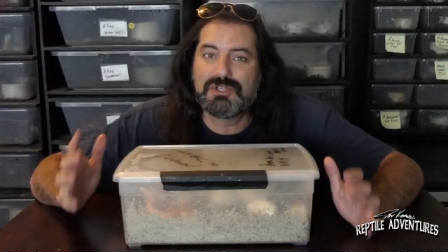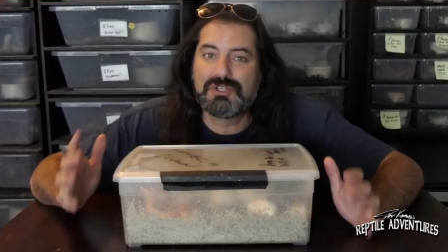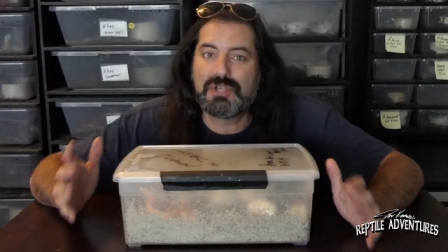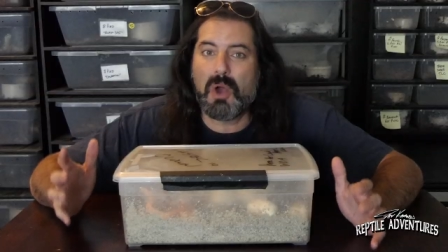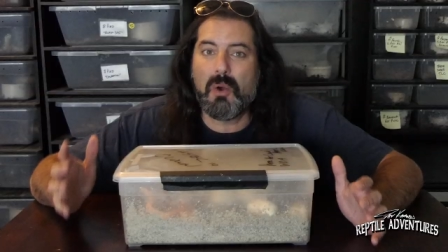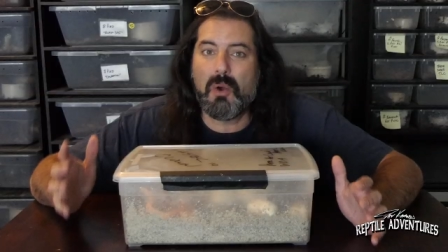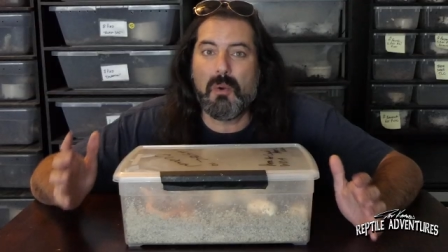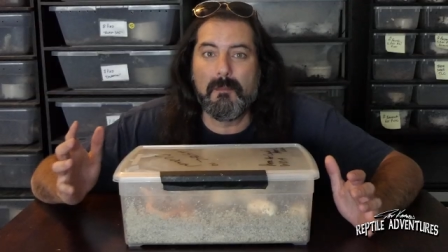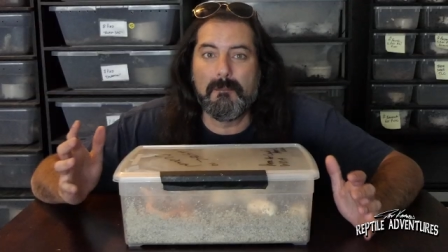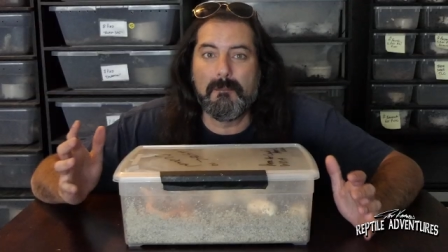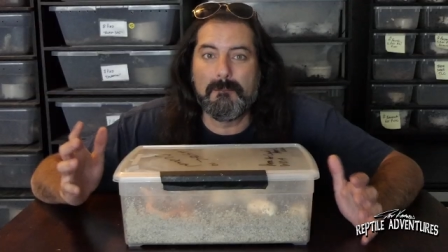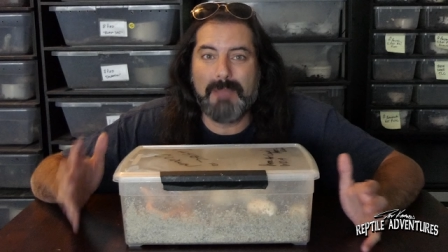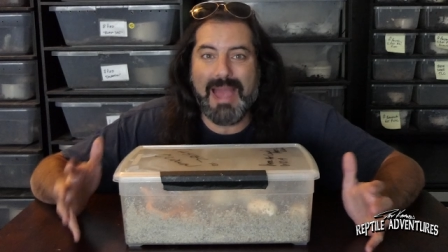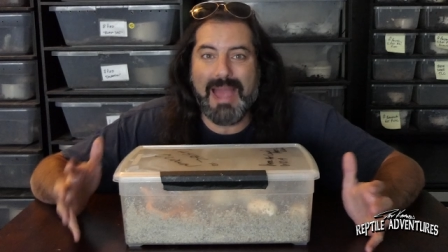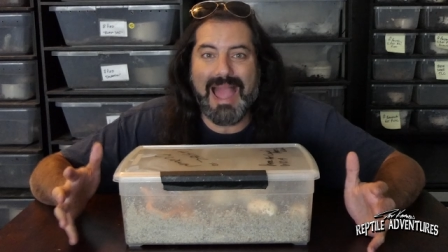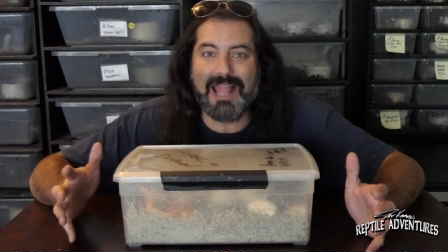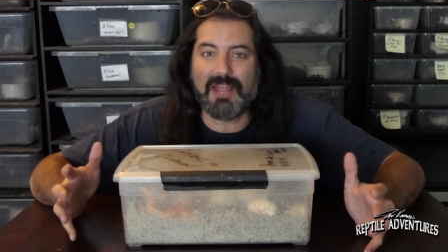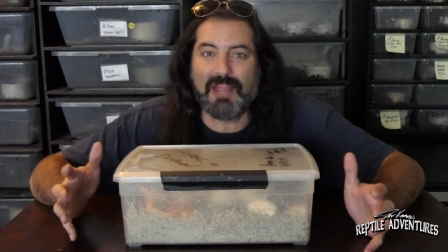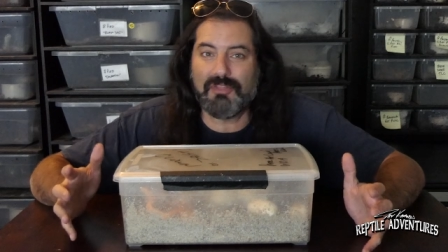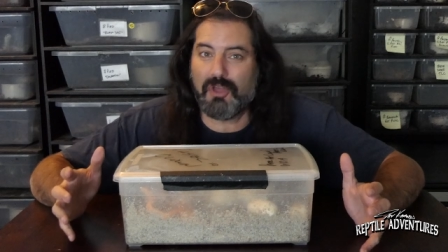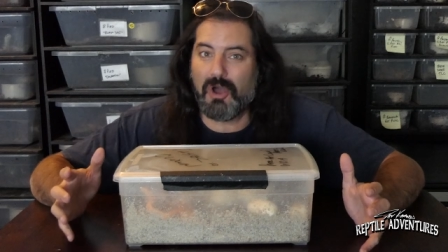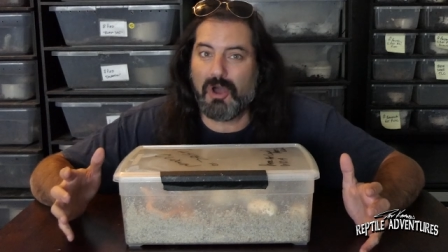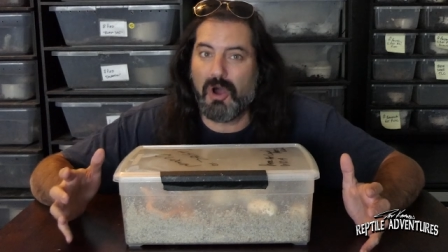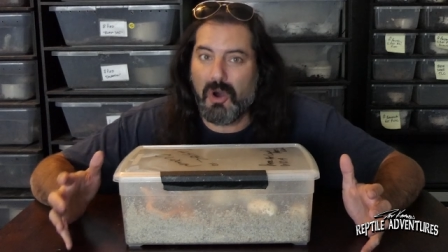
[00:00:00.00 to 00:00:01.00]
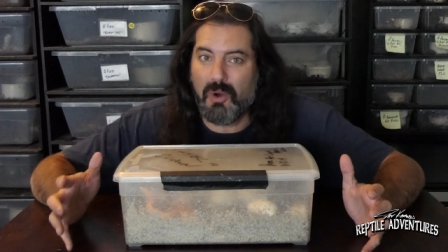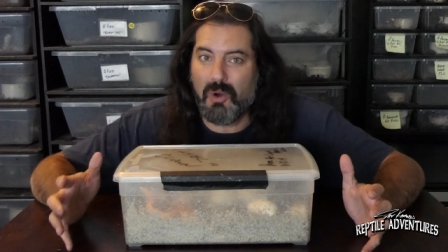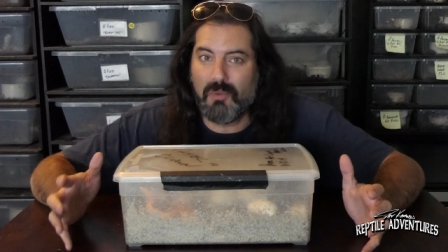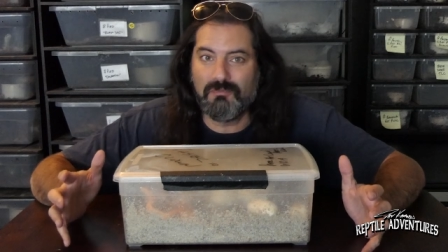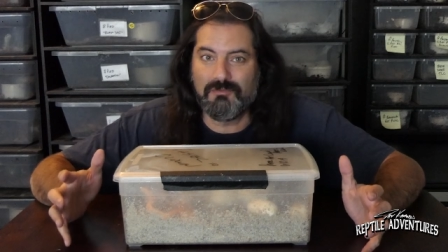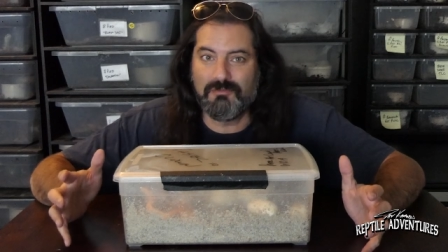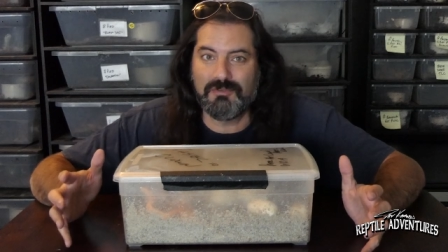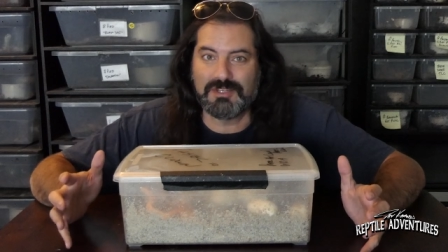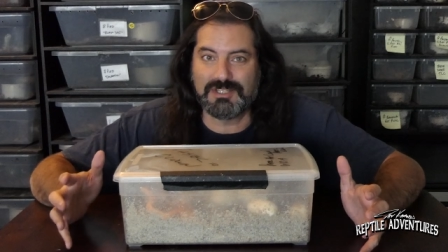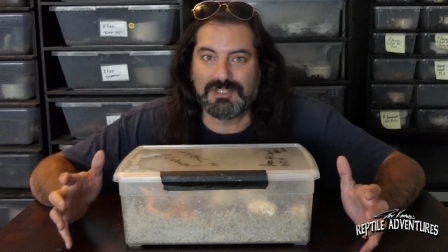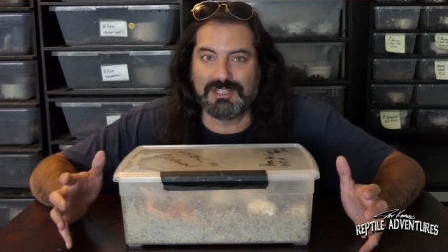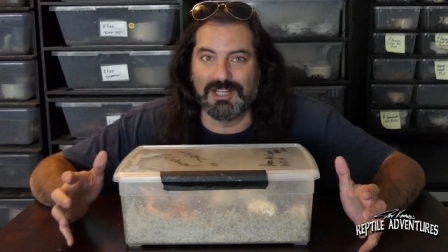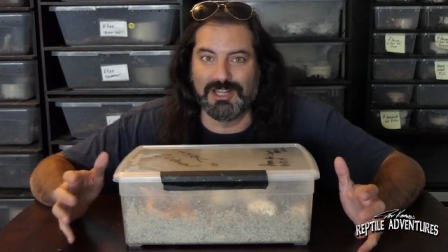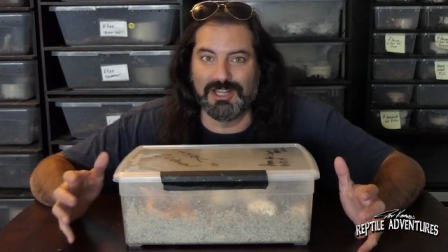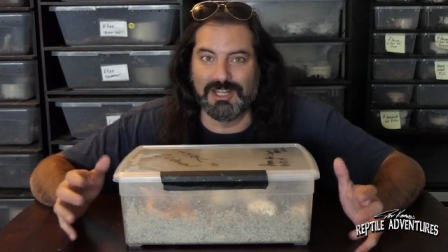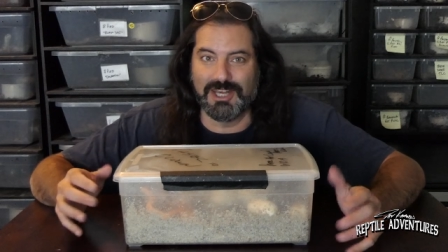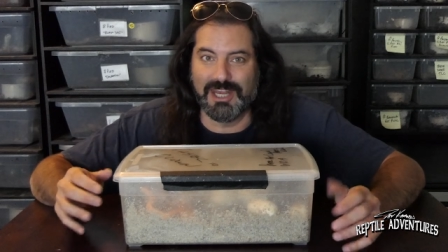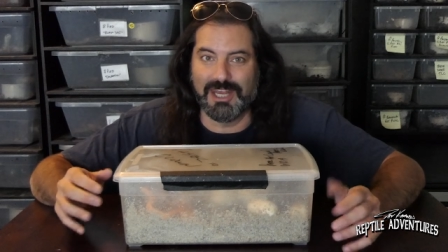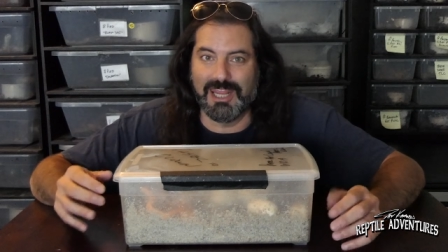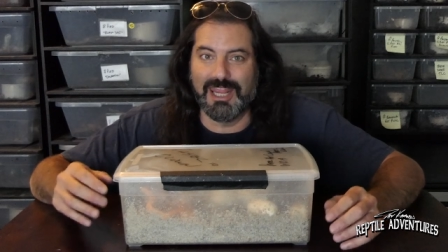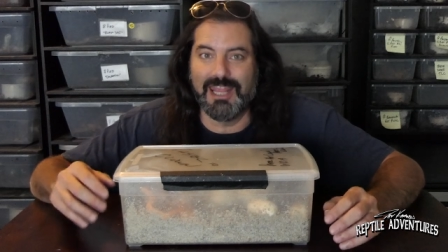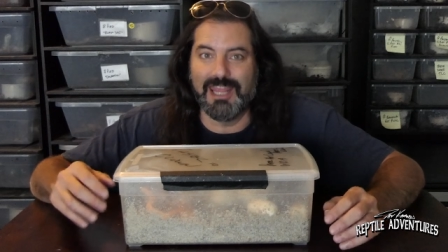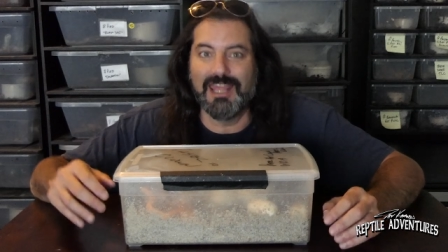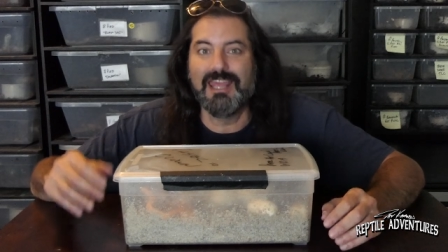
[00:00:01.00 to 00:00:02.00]
So back at the home
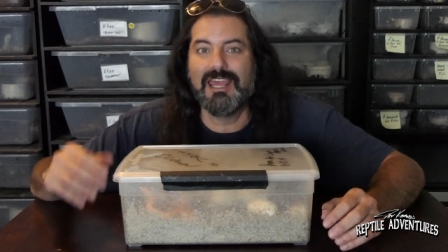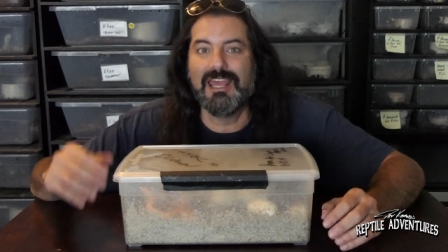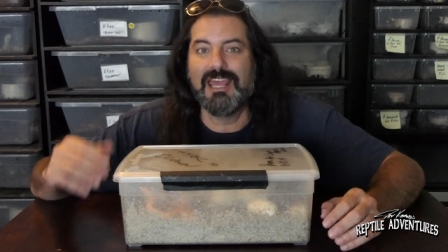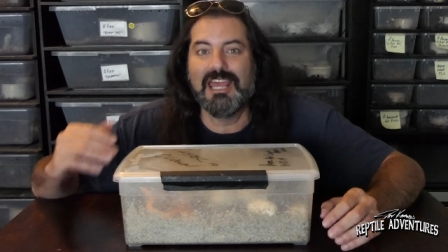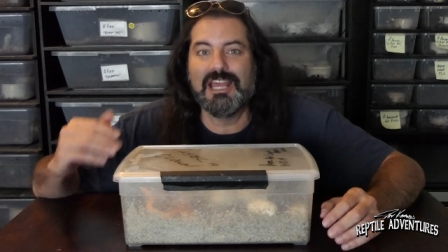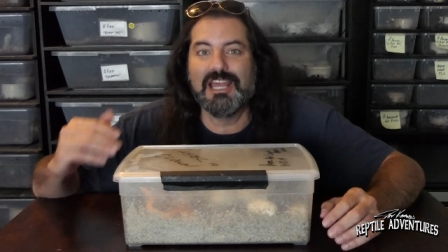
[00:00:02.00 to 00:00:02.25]
facility,